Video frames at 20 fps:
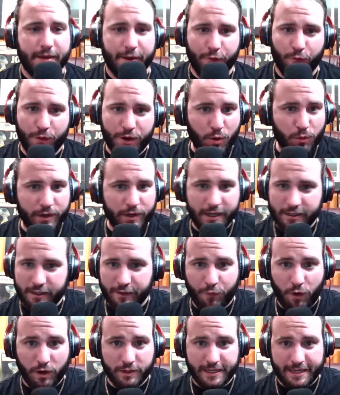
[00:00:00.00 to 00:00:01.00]
If we don't
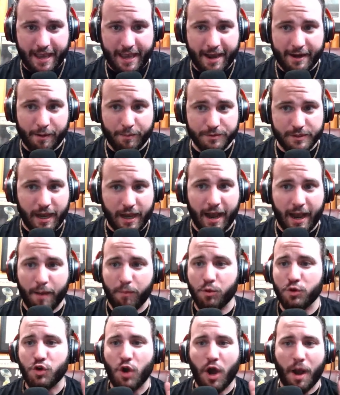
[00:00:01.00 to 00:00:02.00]
get Davante Adams,
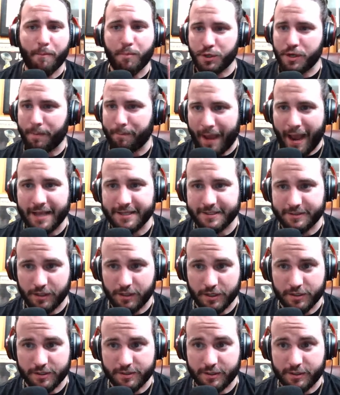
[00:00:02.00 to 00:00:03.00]
I would not put it
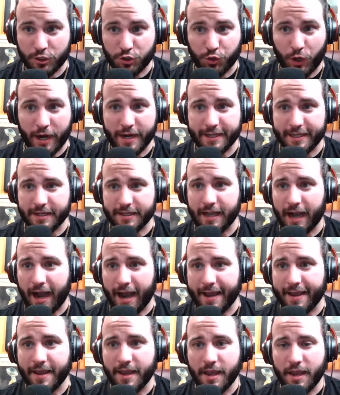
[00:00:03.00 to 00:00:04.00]
past us to try to get a
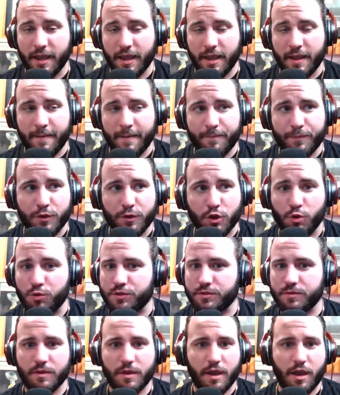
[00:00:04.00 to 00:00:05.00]
guy
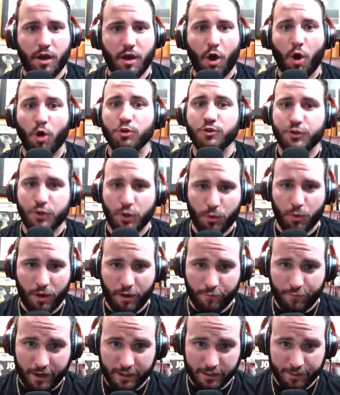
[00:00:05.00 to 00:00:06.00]
who's
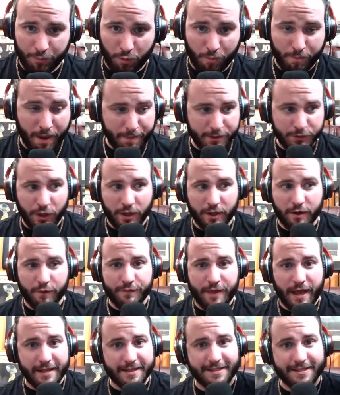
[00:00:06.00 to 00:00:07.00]
also available. Maybe
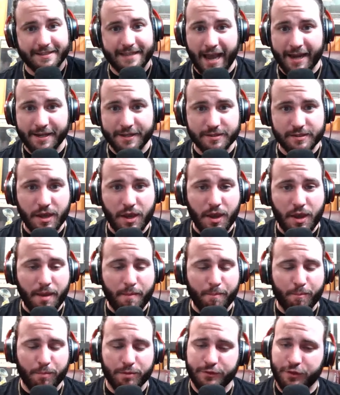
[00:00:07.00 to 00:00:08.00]
not of that status,
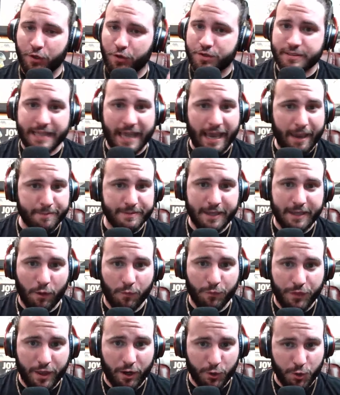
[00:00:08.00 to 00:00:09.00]
but there's names
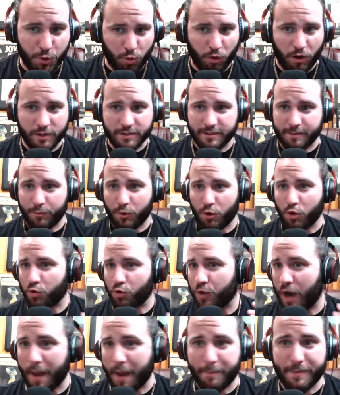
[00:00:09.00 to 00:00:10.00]
out there who are on some
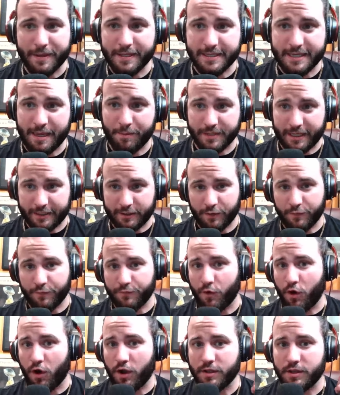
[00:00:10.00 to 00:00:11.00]
crappy teams like
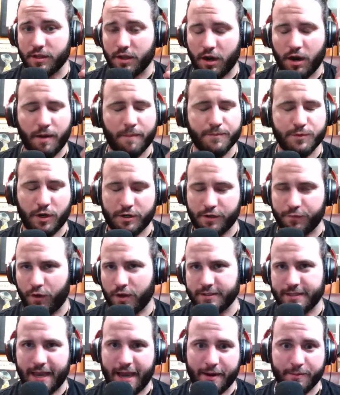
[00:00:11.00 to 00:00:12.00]
Devont, uh, I'm sorry,
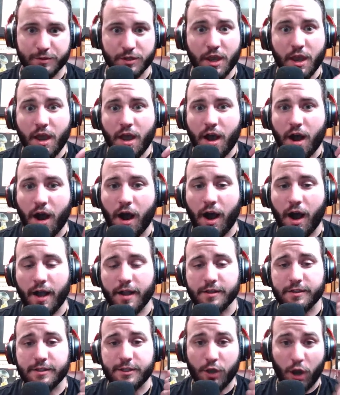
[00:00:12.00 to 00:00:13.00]
Davante Adams.
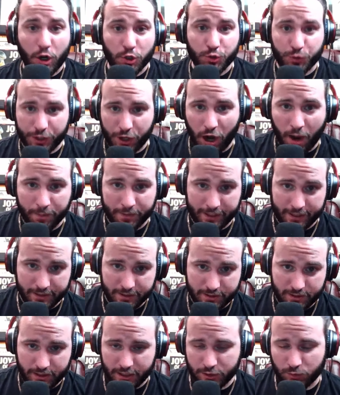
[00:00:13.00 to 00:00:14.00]
Uh, DeAndre
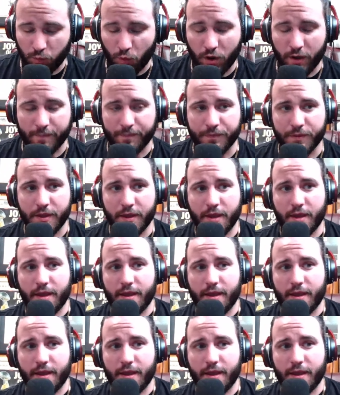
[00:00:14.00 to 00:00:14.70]
Hopkins is one.